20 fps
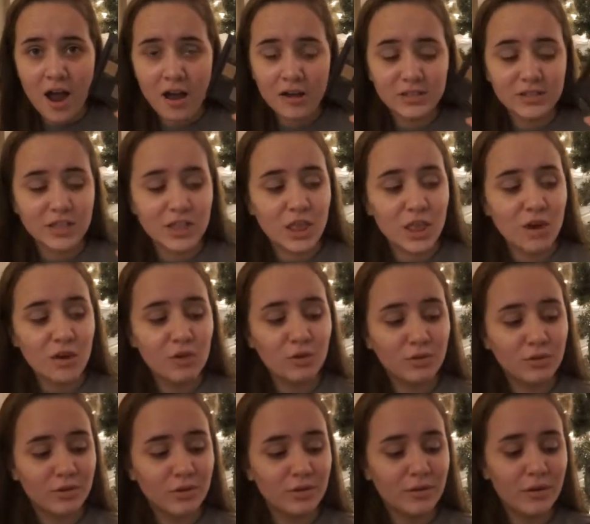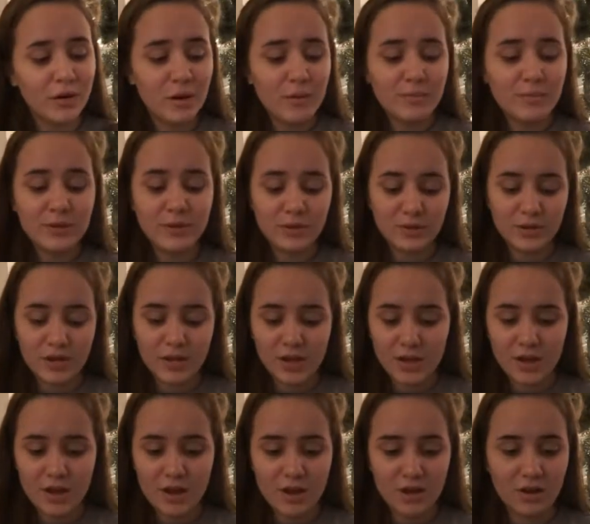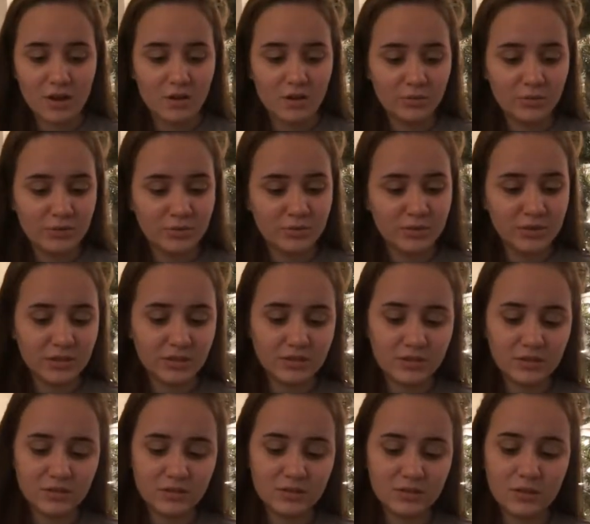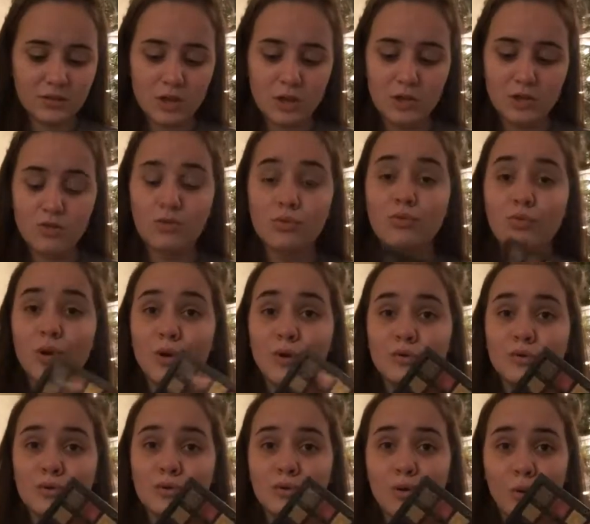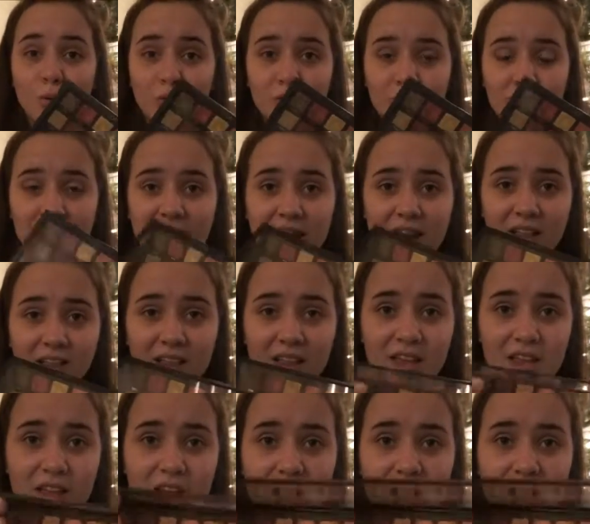It's the Huda Beauty, which one is this? The Rose Gold Palette.